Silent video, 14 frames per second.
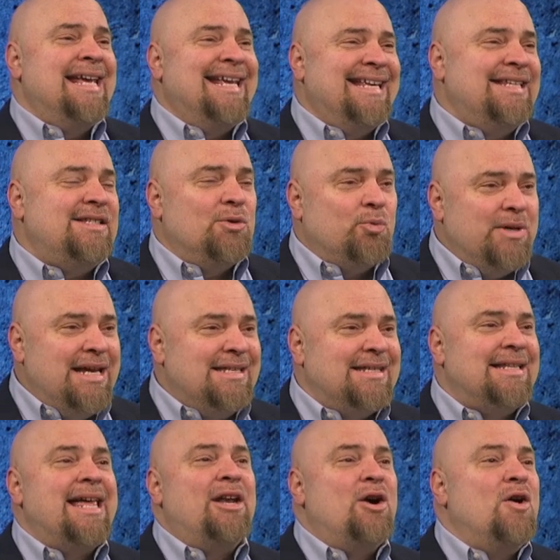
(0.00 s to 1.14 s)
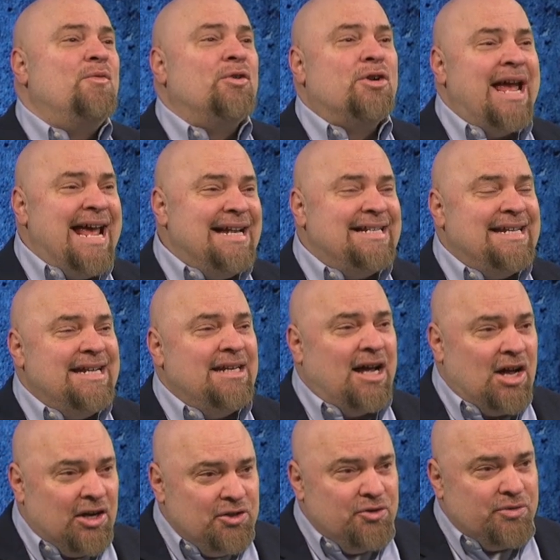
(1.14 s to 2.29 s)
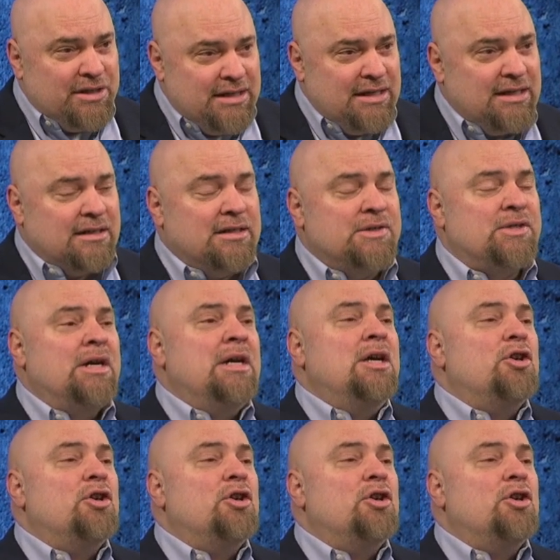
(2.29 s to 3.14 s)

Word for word: is the reason that over 1800 years,